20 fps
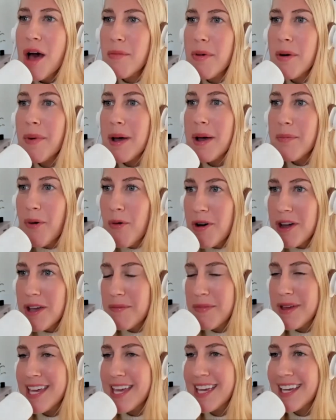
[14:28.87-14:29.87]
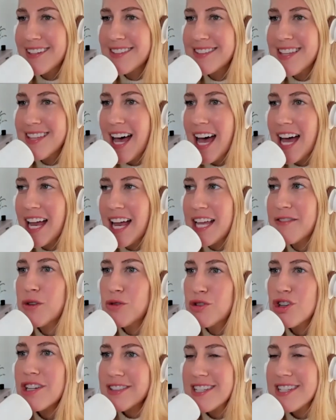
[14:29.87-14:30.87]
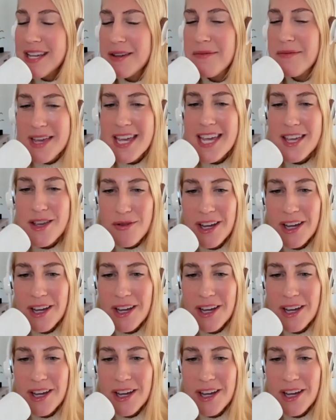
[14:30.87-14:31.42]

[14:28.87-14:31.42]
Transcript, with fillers: But my point being is that if you just eat meat,